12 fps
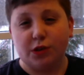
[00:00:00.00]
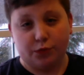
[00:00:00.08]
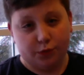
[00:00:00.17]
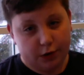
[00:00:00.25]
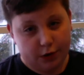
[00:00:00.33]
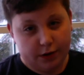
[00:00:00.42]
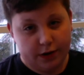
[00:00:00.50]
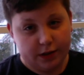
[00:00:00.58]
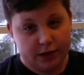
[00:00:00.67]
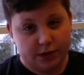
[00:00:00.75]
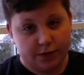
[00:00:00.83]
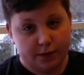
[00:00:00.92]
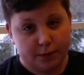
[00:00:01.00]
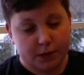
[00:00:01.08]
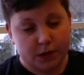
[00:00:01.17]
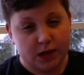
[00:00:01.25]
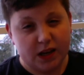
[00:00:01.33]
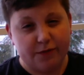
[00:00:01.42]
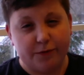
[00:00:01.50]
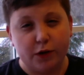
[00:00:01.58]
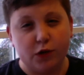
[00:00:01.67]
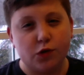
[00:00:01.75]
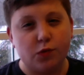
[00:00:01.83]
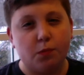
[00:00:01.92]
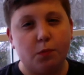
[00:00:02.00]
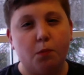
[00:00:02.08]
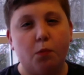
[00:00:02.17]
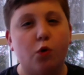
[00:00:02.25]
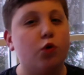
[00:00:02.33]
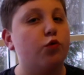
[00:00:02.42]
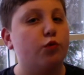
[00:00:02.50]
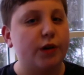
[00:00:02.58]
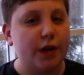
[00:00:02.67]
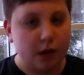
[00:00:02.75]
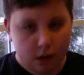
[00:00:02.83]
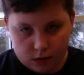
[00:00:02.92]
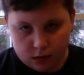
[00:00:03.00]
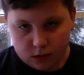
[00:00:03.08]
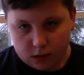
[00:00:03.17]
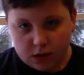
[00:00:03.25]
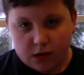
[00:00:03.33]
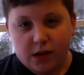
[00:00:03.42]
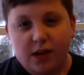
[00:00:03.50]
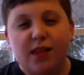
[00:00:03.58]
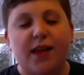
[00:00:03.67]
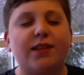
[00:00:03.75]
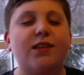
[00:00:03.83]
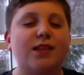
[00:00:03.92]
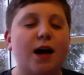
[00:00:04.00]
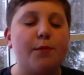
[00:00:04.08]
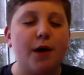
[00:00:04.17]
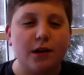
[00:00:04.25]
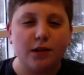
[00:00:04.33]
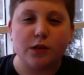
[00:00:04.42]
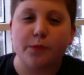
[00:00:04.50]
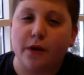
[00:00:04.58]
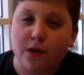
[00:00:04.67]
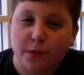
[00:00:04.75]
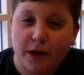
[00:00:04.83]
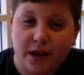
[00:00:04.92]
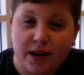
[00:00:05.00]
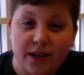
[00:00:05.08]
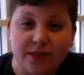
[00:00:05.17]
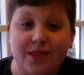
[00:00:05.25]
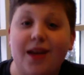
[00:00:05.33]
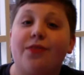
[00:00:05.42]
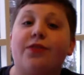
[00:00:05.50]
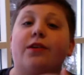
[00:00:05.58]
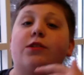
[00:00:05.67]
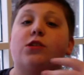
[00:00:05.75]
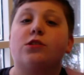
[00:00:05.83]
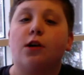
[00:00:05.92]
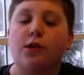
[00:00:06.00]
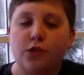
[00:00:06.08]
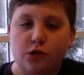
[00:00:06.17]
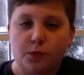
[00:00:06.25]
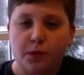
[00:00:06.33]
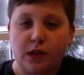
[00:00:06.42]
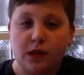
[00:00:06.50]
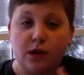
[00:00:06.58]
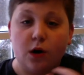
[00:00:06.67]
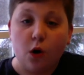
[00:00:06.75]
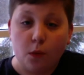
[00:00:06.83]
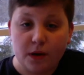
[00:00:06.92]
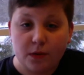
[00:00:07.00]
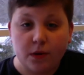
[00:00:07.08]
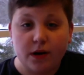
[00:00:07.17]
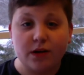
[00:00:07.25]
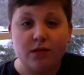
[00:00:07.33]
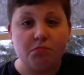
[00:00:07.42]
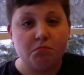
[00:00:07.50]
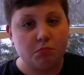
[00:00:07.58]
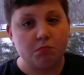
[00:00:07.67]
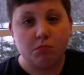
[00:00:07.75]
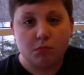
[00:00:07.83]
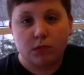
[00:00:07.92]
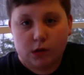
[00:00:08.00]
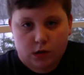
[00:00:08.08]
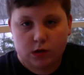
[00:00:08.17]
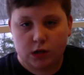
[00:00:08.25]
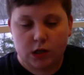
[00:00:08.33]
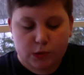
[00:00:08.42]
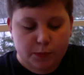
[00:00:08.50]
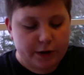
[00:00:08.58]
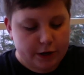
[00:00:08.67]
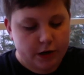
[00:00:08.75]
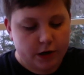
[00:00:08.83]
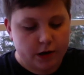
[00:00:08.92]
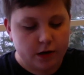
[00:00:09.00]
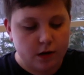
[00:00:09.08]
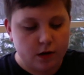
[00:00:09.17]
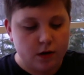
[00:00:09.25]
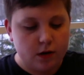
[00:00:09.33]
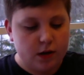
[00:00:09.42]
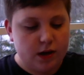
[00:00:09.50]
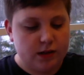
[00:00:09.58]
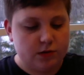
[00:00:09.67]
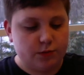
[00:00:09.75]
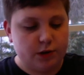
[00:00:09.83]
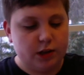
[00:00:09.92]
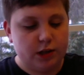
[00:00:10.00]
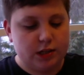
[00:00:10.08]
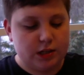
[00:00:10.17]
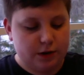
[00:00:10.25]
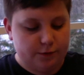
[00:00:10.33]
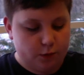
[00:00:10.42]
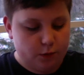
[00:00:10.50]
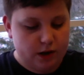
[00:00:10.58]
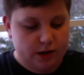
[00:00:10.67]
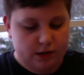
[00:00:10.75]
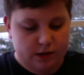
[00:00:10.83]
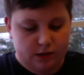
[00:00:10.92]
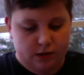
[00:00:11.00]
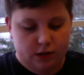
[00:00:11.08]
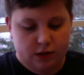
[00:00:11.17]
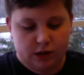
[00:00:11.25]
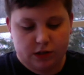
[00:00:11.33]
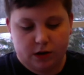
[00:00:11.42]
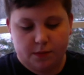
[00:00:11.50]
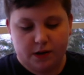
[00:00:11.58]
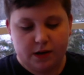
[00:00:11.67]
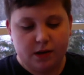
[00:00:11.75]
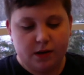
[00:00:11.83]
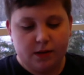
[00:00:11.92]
is really great in these films. It feels more real. Like the Tom Holland Spider-Man, not the Stark suit, but the homemade one, it's pretty good. It's realistic for what the things are, but